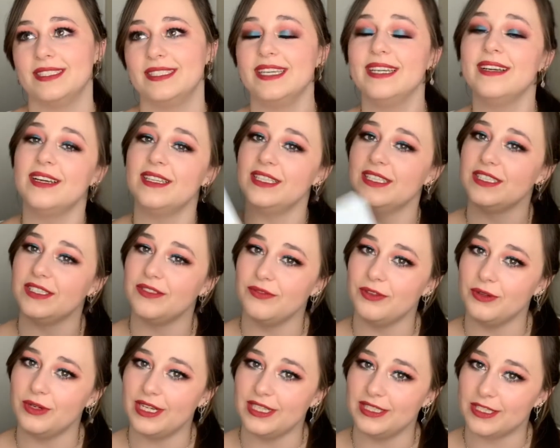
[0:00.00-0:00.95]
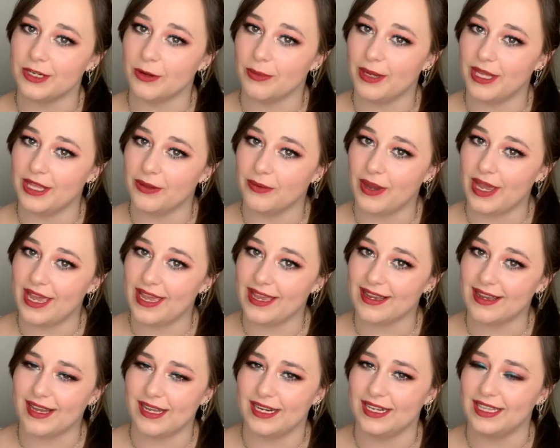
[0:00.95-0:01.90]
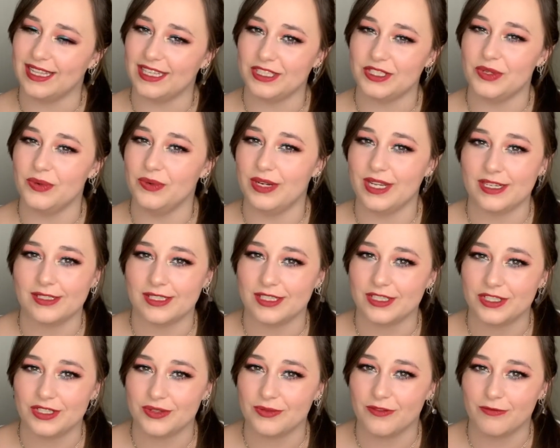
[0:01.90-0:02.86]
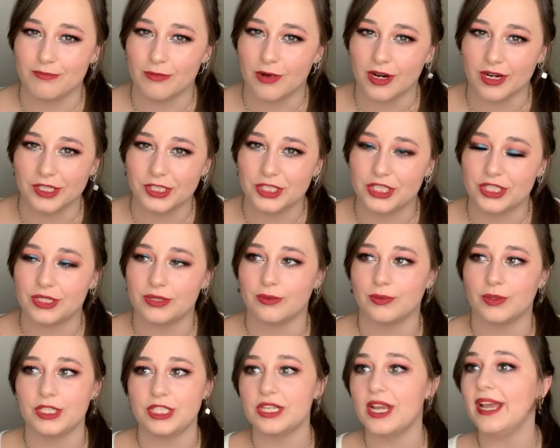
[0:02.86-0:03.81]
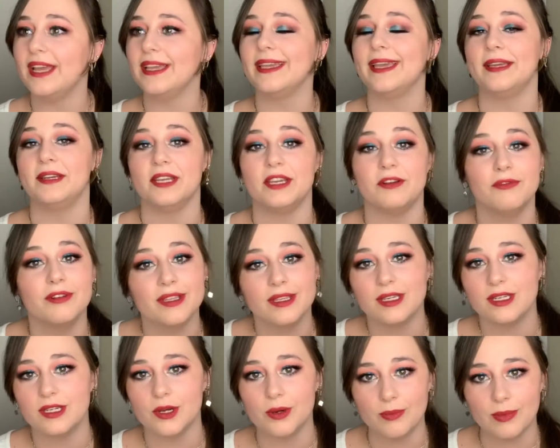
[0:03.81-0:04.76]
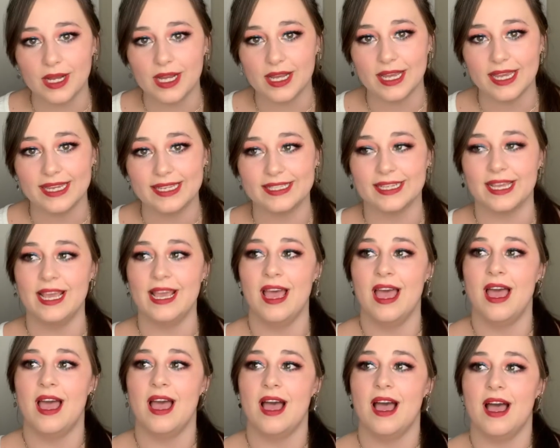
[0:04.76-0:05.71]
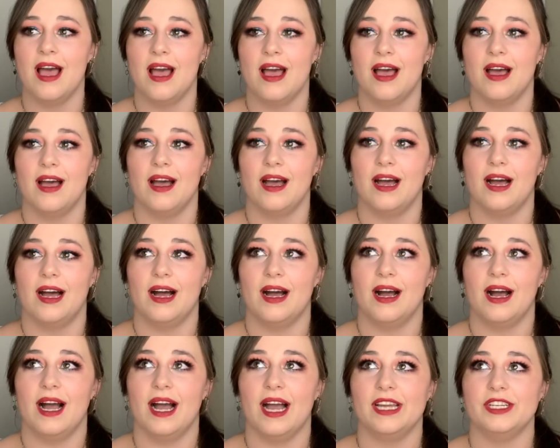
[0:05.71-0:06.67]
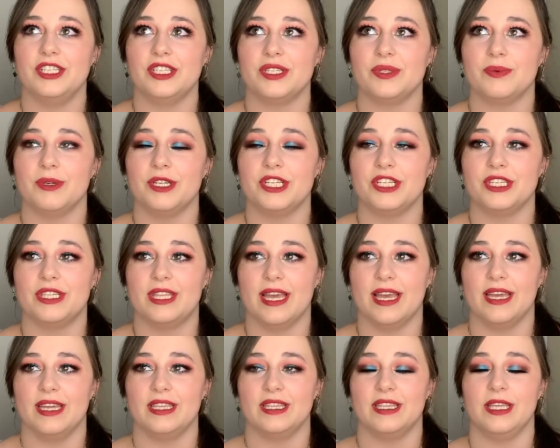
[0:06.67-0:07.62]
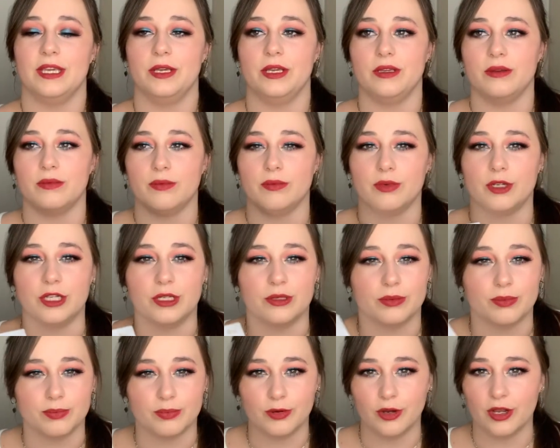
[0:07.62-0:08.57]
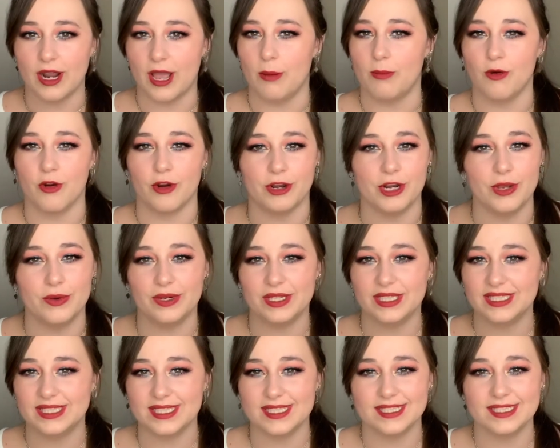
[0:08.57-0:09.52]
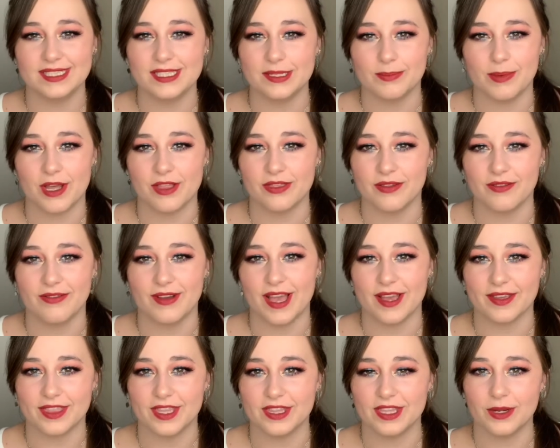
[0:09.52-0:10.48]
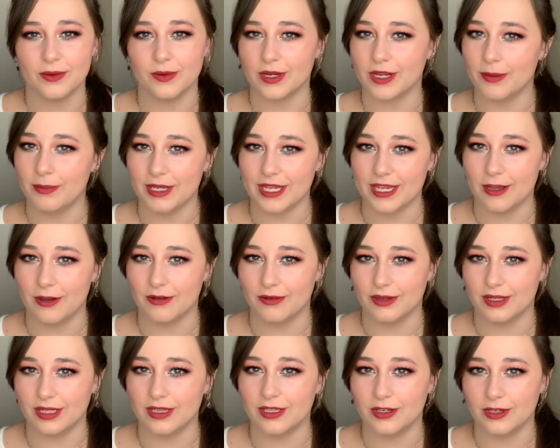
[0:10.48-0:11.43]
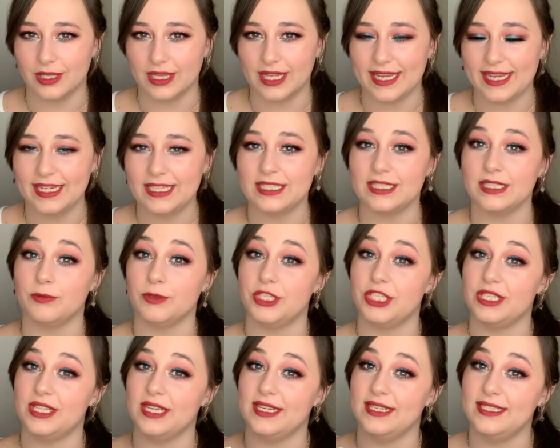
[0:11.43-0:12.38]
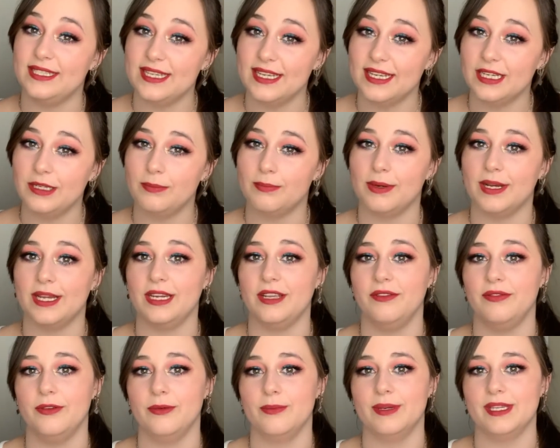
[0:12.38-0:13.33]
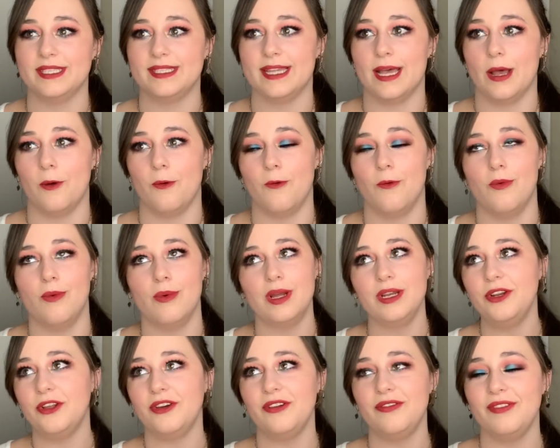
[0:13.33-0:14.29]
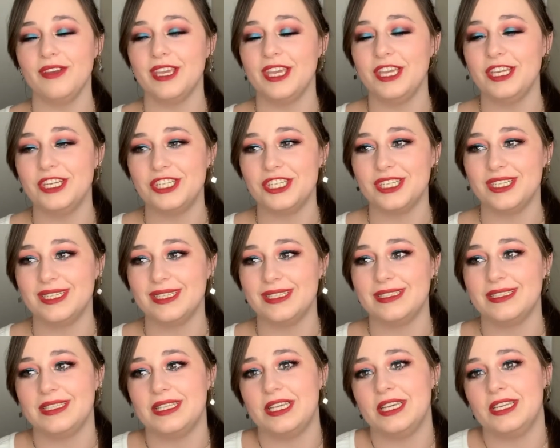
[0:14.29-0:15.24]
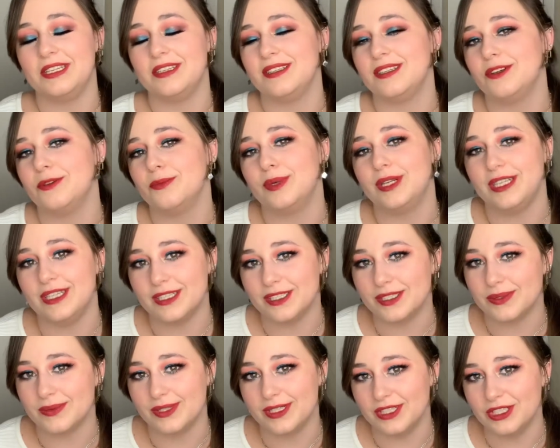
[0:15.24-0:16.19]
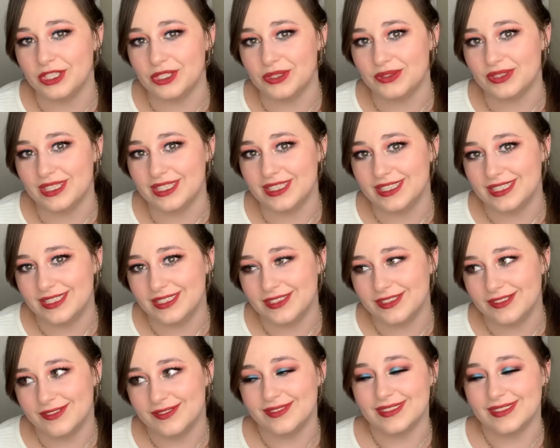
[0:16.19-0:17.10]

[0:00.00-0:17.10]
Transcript: I got this a few days ago, by the way. I got it like 2 days into March, which again, I really don't mind. I just wish that they would put out more notices about the fact that they were coming out a little late, which they did. But if you missed that one notification, then nobody else would have known, you know.